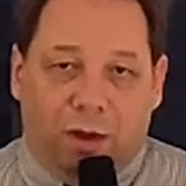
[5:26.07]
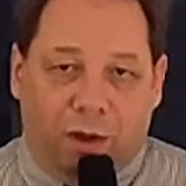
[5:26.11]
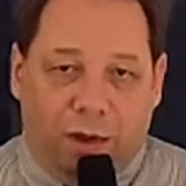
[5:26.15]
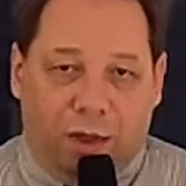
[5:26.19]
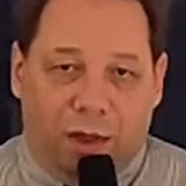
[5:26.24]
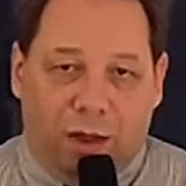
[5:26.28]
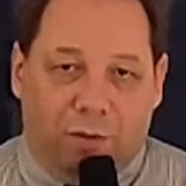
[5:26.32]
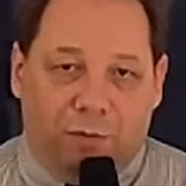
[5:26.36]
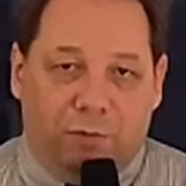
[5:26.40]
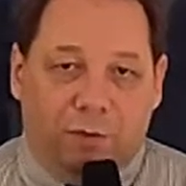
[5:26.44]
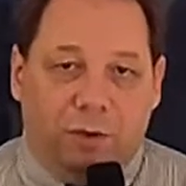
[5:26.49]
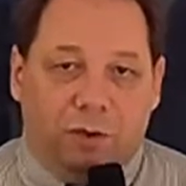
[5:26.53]

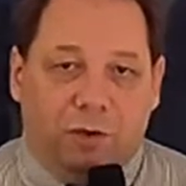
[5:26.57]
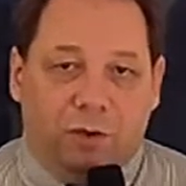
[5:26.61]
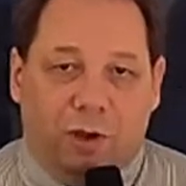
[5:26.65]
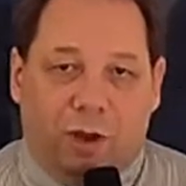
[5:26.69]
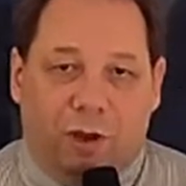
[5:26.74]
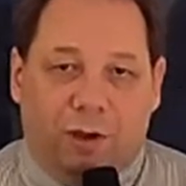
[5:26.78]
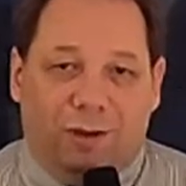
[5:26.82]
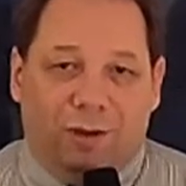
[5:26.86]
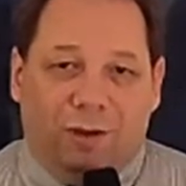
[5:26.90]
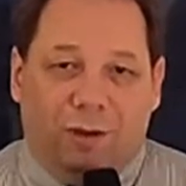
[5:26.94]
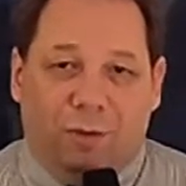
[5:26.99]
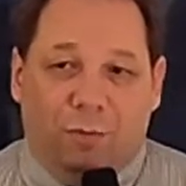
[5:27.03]
now we're
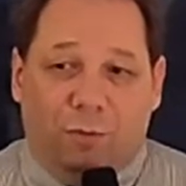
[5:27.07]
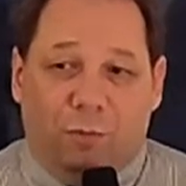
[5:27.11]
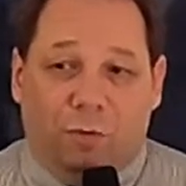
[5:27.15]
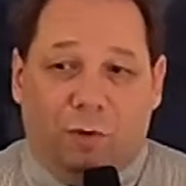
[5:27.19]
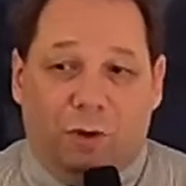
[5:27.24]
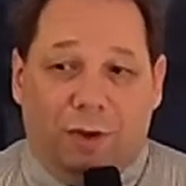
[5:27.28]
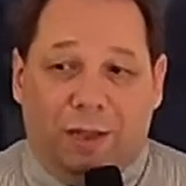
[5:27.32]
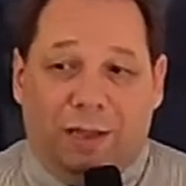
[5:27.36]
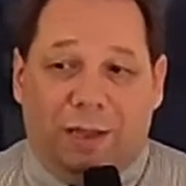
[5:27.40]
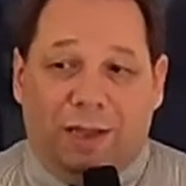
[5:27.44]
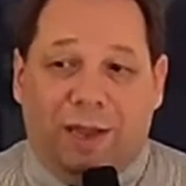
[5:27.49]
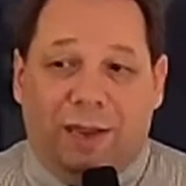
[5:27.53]
talking
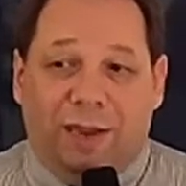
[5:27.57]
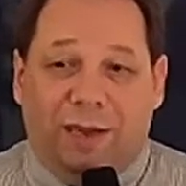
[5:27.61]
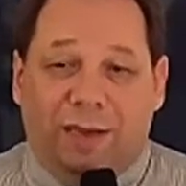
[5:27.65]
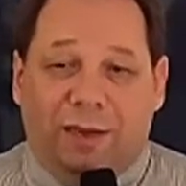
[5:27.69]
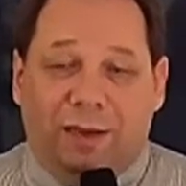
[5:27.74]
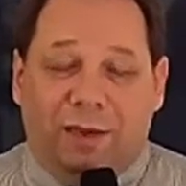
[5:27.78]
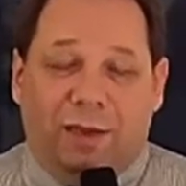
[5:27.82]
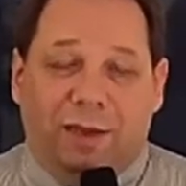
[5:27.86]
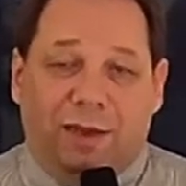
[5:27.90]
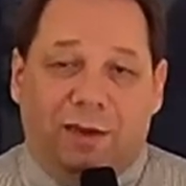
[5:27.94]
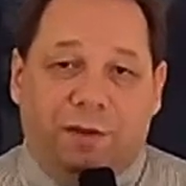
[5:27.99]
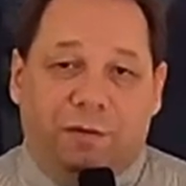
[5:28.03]
more like
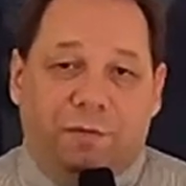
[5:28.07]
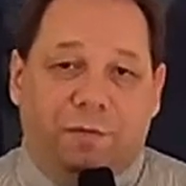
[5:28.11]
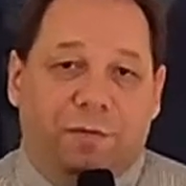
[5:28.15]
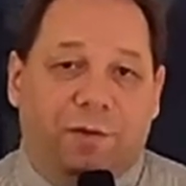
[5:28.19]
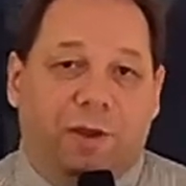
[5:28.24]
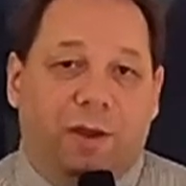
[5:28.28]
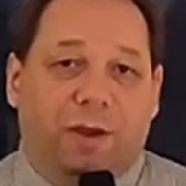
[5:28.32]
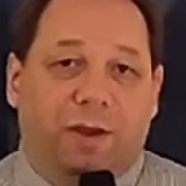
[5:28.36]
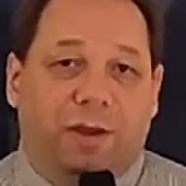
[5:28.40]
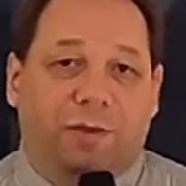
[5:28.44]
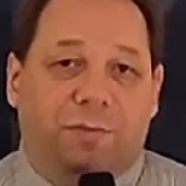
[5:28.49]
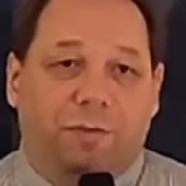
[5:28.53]
80
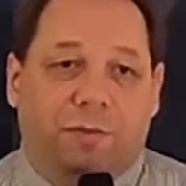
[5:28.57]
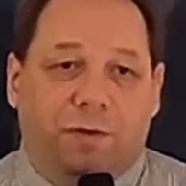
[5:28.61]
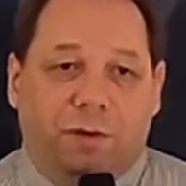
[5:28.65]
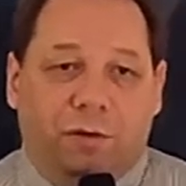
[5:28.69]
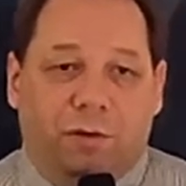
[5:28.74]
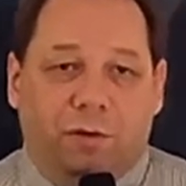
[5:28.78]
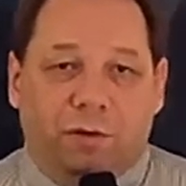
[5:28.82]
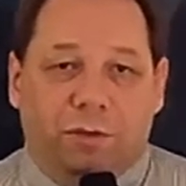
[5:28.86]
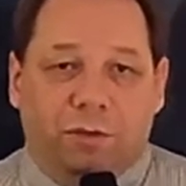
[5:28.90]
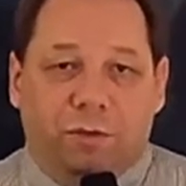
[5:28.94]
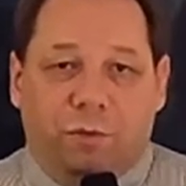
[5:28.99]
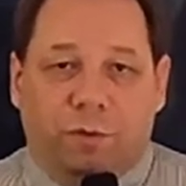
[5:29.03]
85 you
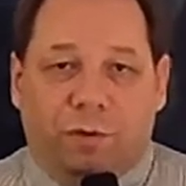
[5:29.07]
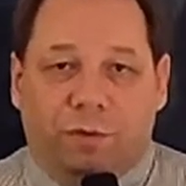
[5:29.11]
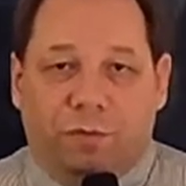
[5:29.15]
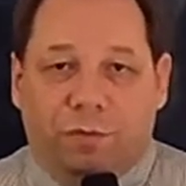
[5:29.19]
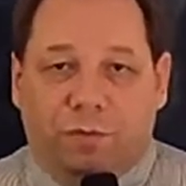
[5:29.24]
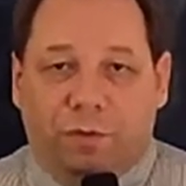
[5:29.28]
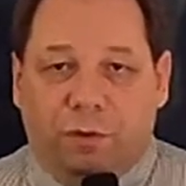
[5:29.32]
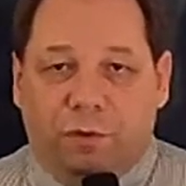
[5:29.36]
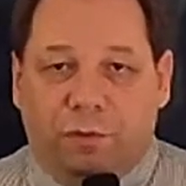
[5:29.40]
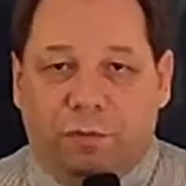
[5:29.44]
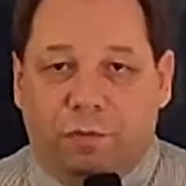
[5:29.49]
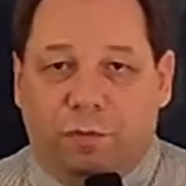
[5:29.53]
know square
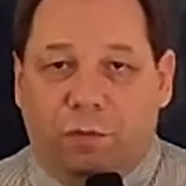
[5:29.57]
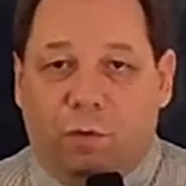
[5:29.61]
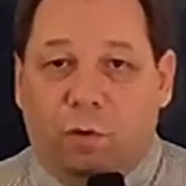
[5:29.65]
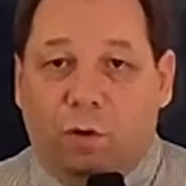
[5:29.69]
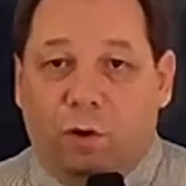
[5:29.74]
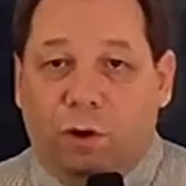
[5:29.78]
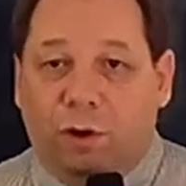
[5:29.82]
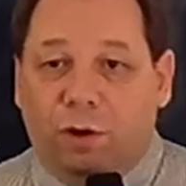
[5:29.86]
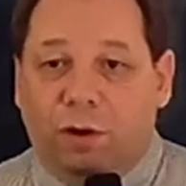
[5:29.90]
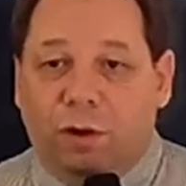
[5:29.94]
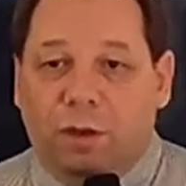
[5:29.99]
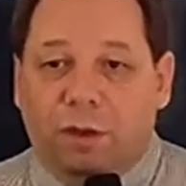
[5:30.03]
foot
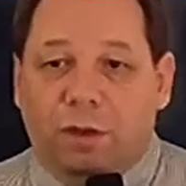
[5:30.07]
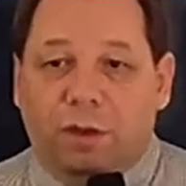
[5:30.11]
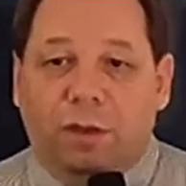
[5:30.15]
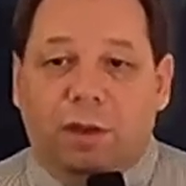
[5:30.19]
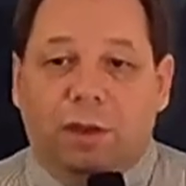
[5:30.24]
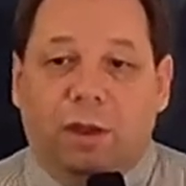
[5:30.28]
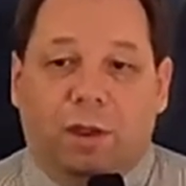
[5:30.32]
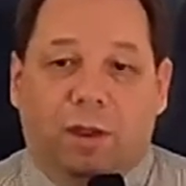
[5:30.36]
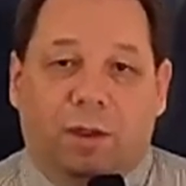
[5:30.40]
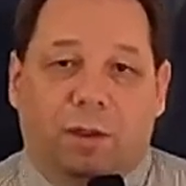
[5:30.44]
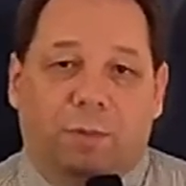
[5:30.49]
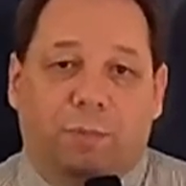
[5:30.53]
for
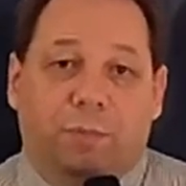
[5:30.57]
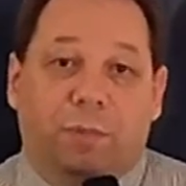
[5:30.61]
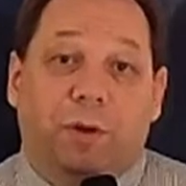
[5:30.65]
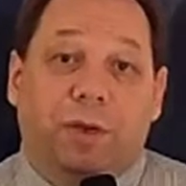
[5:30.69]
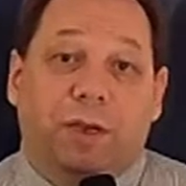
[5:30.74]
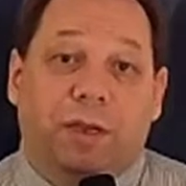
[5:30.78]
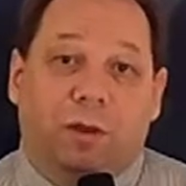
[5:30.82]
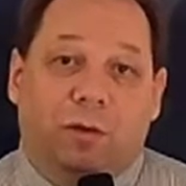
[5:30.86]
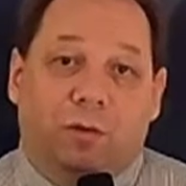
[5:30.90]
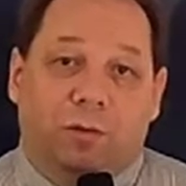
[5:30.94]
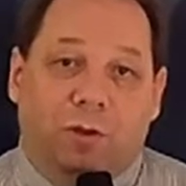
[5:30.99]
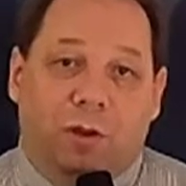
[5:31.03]
uh,
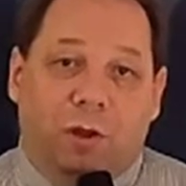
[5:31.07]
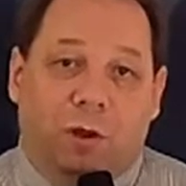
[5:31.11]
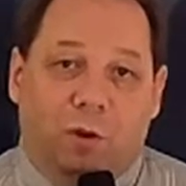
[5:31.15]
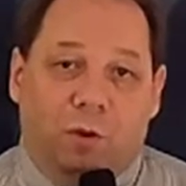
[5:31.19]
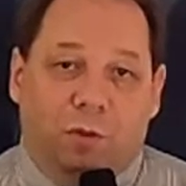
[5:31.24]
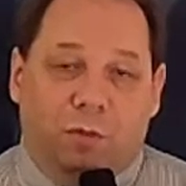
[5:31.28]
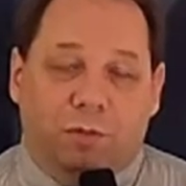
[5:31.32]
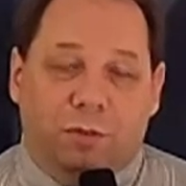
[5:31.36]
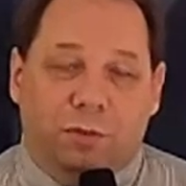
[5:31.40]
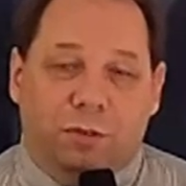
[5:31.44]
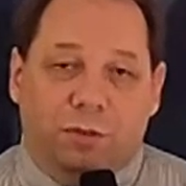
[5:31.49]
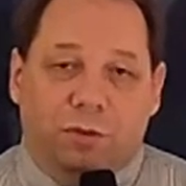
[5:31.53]
pre-owned
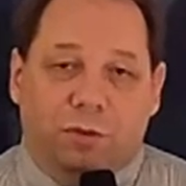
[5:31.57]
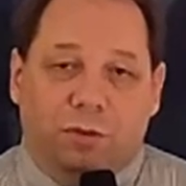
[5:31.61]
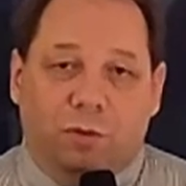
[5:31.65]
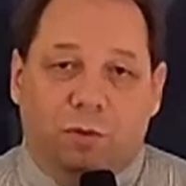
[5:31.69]
homes.